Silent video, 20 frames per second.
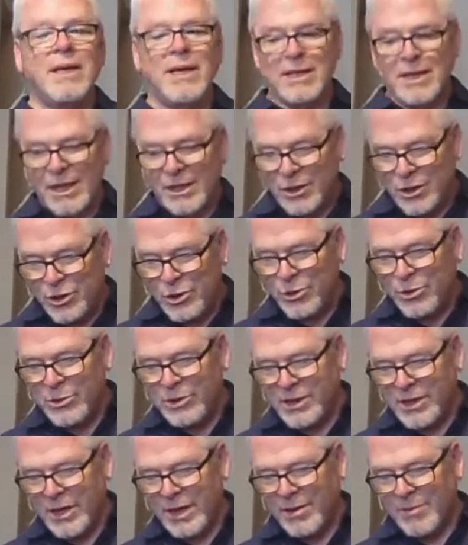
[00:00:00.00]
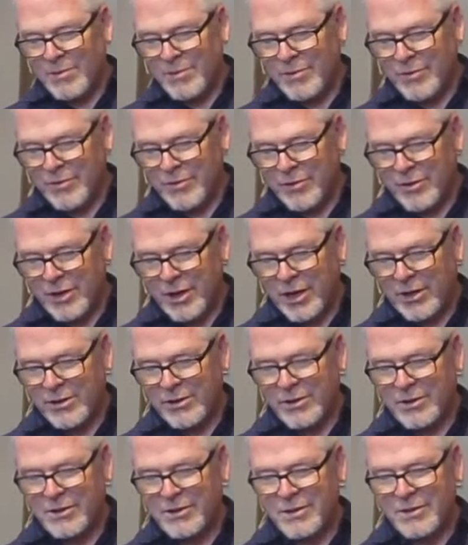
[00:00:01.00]
and then use them for
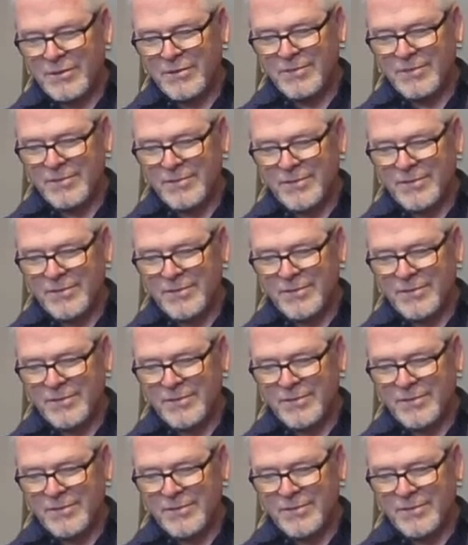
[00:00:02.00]
others.